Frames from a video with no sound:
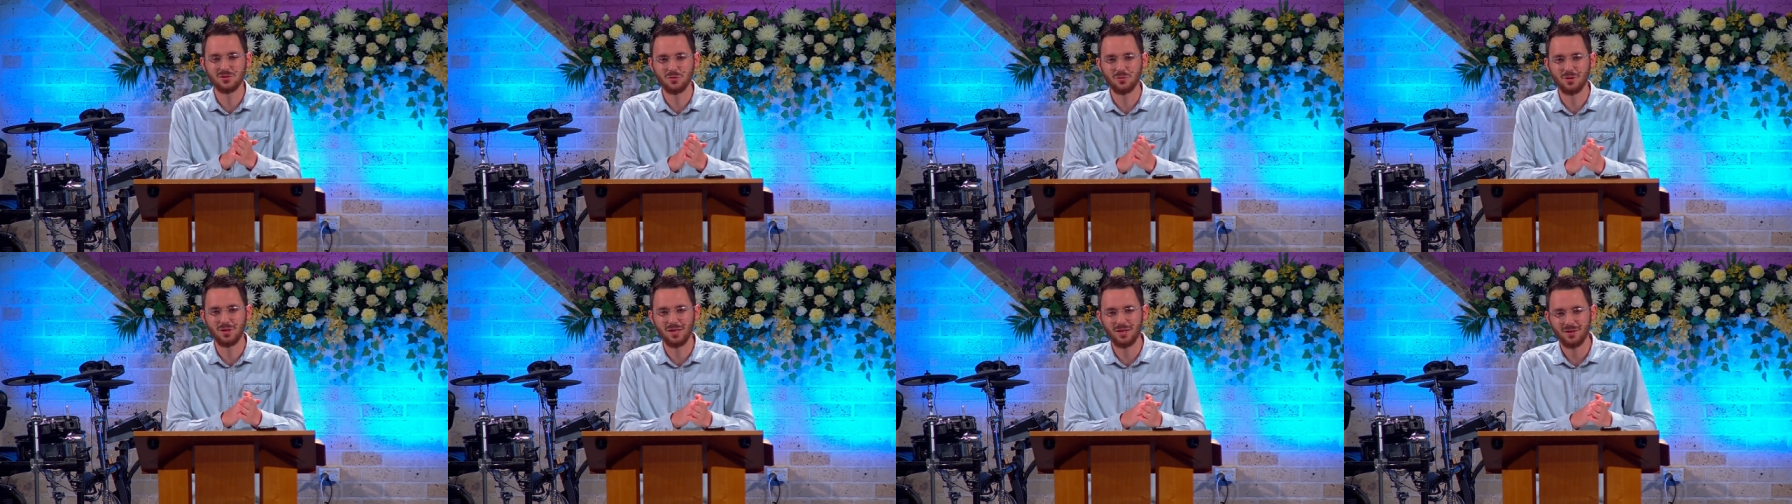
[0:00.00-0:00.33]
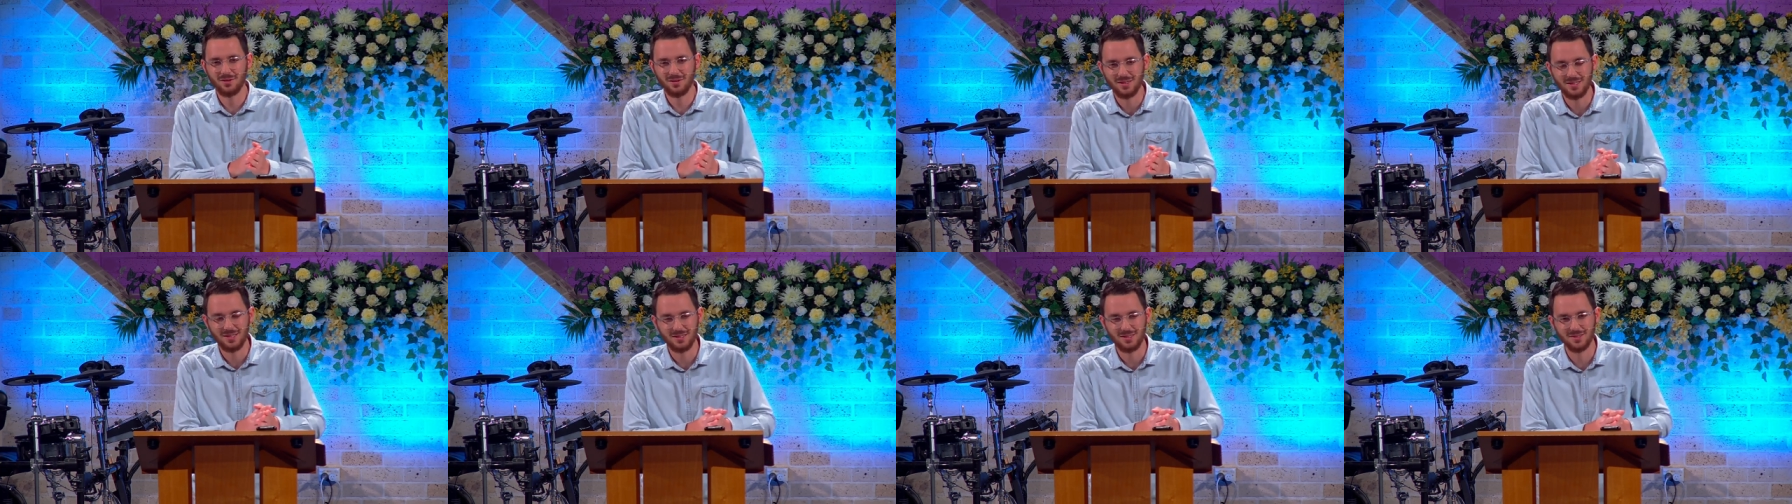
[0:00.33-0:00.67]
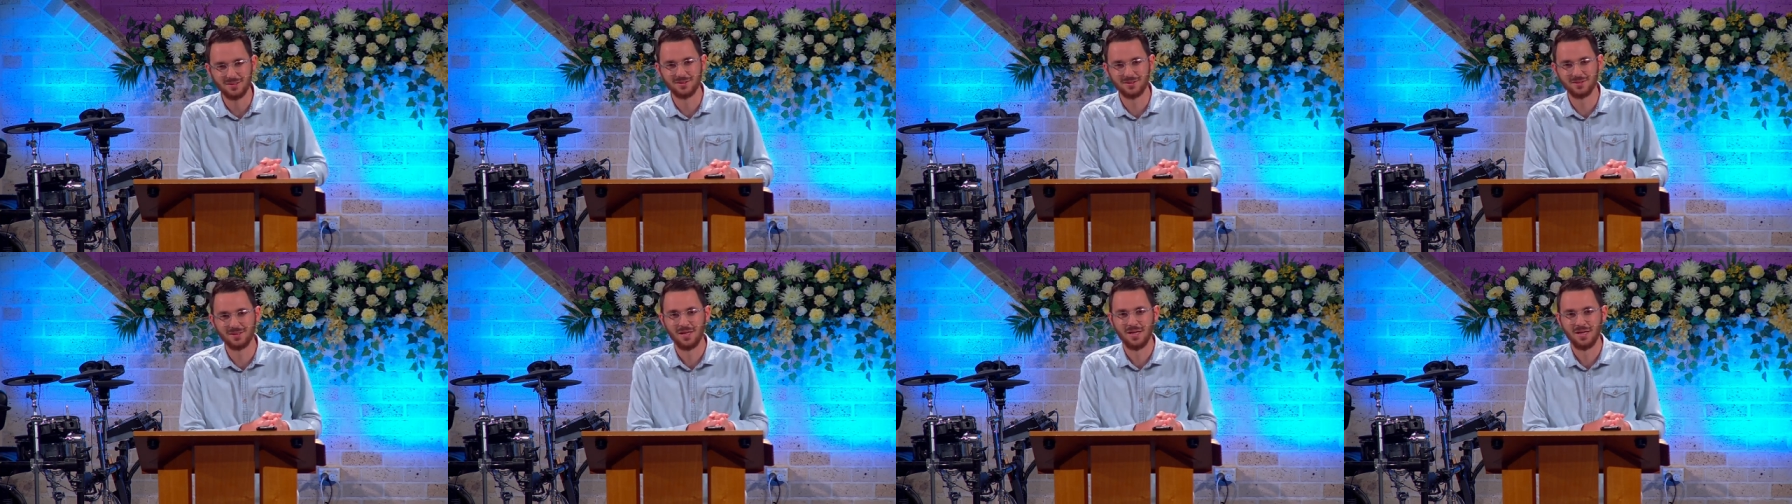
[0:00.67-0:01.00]
to our
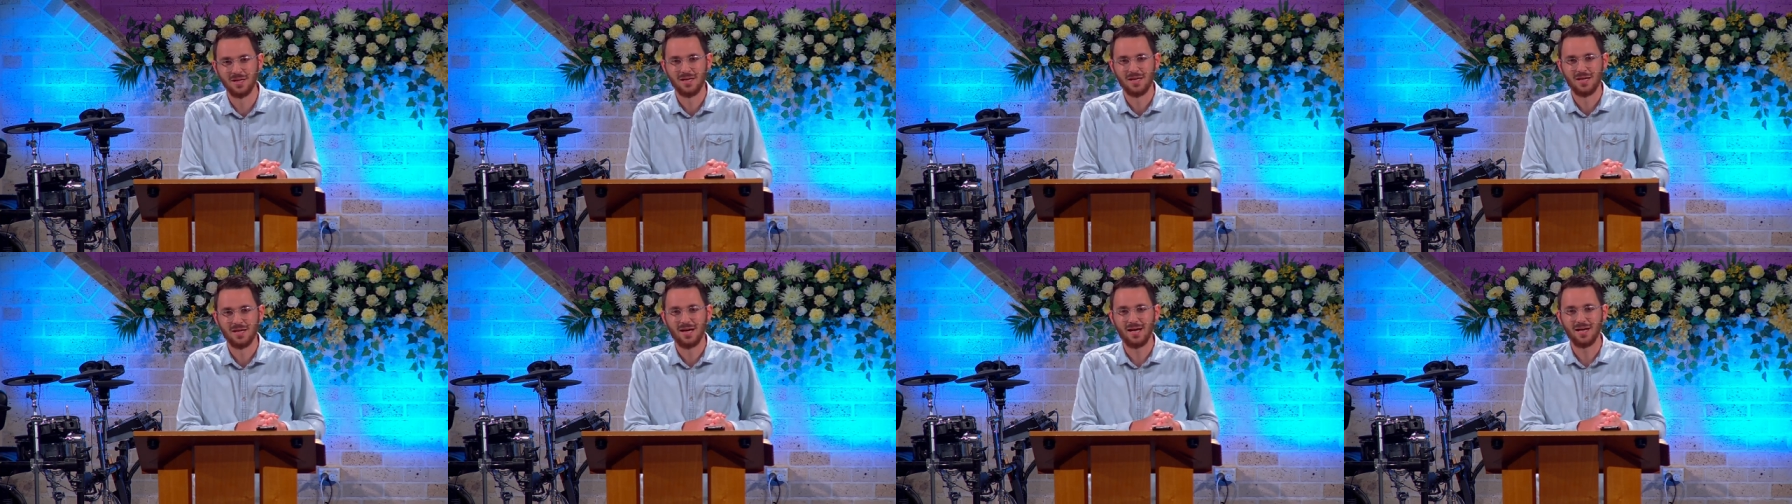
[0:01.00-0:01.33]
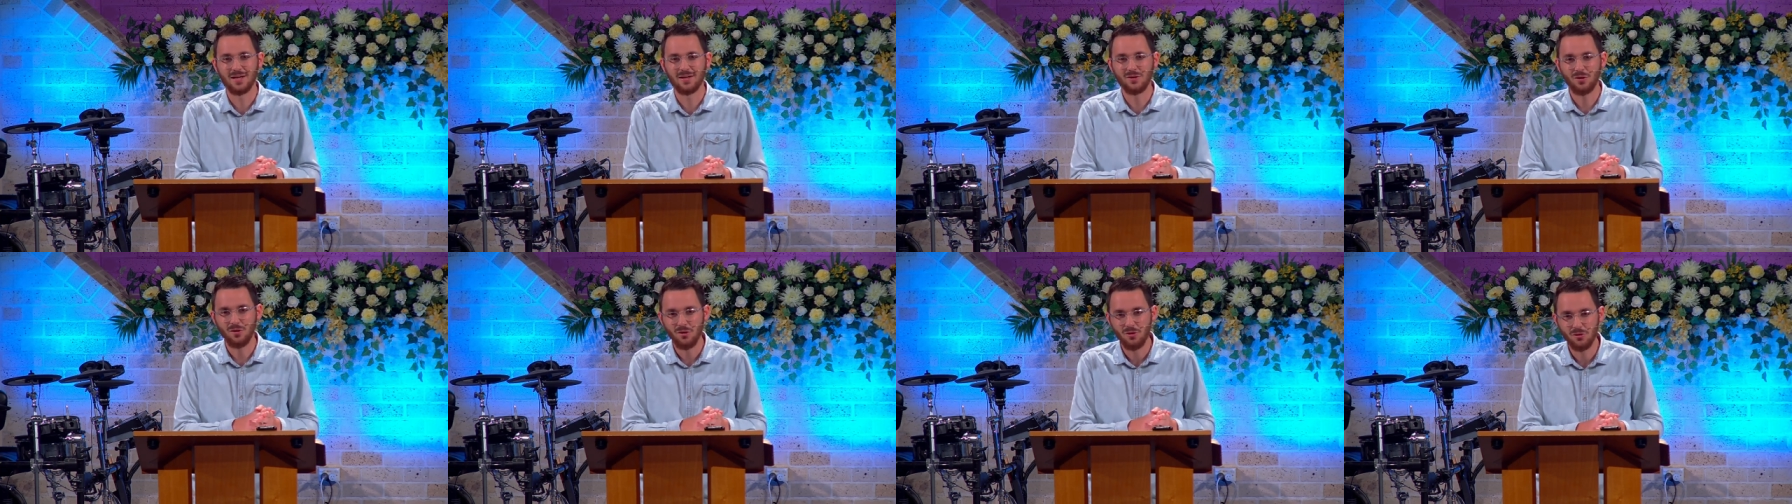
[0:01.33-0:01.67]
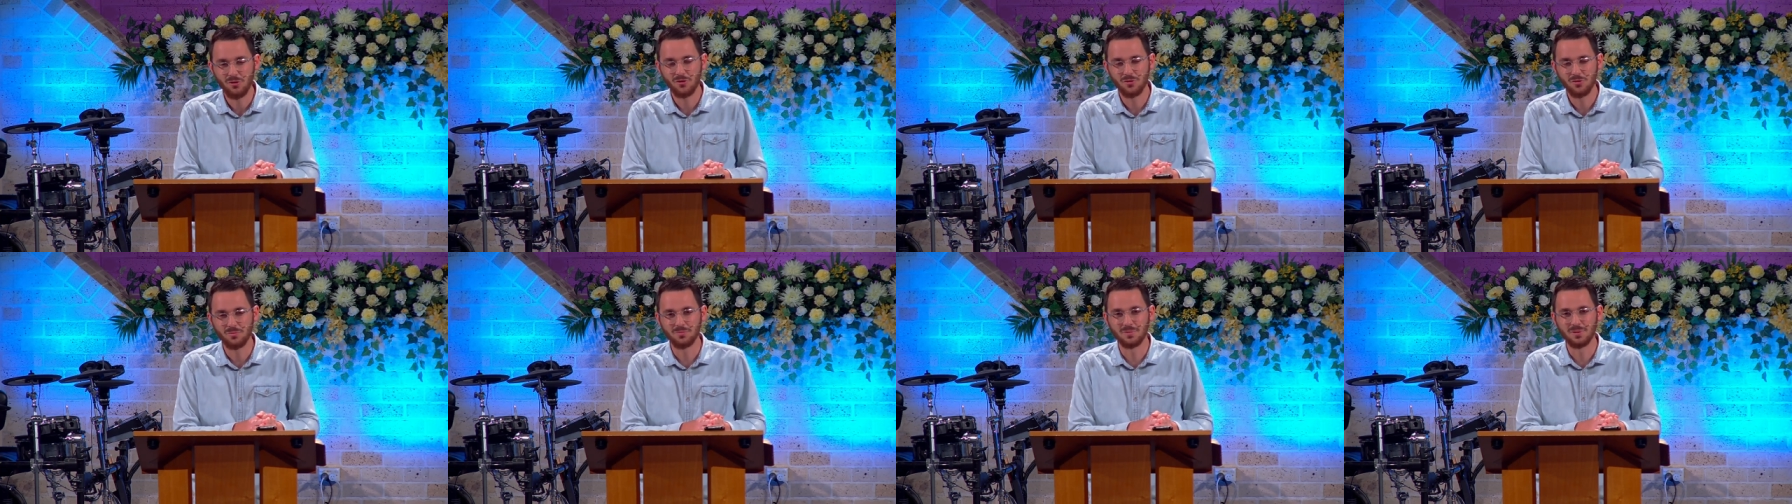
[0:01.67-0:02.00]
kids at
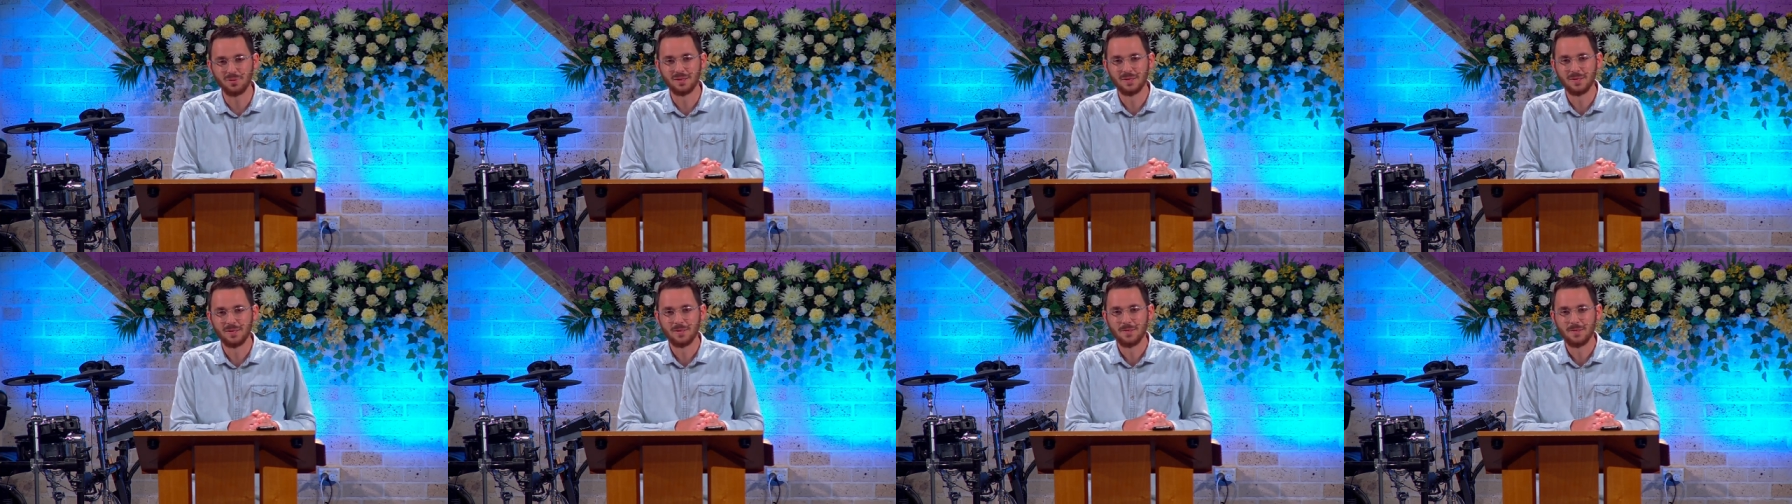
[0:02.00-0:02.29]
home.